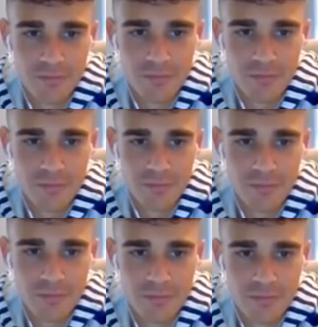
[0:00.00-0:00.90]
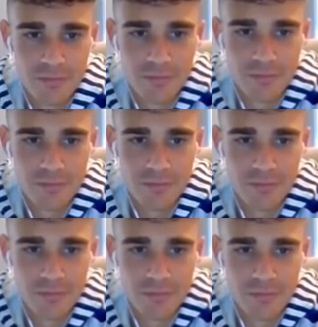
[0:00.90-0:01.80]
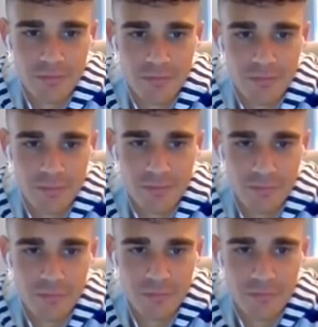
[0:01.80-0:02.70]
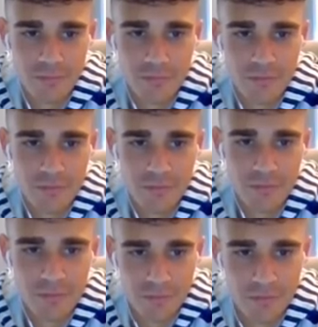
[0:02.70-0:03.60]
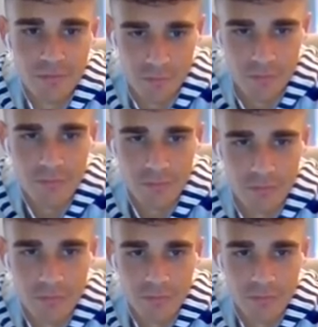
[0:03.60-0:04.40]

No words are spoken by the person on screen.